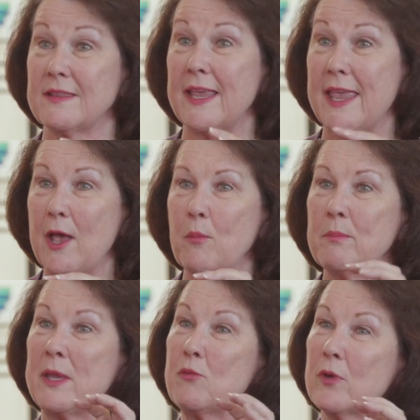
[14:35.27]
they help
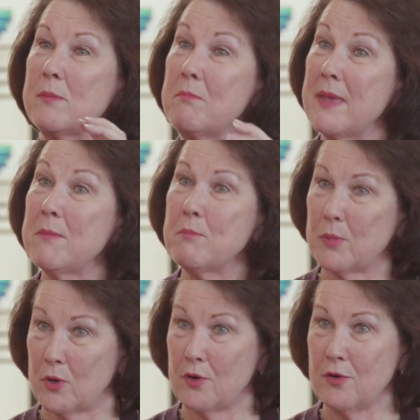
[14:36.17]
me
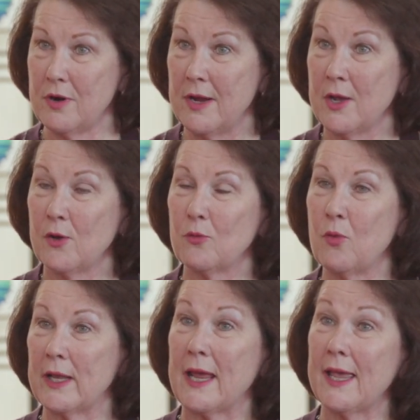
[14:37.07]
remember
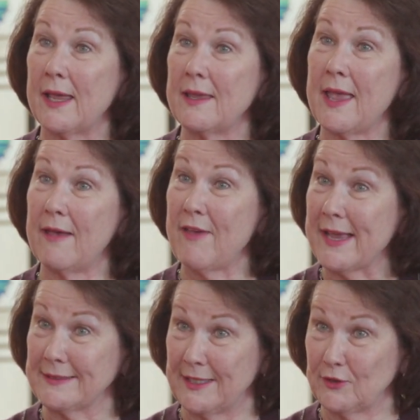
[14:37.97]
what I have
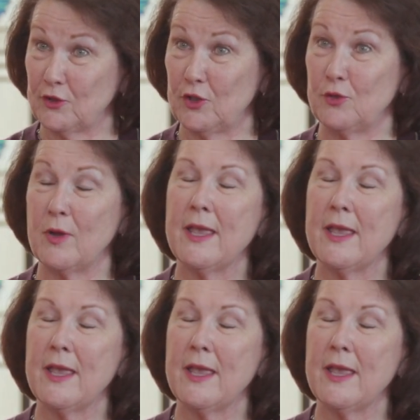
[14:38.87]
access to.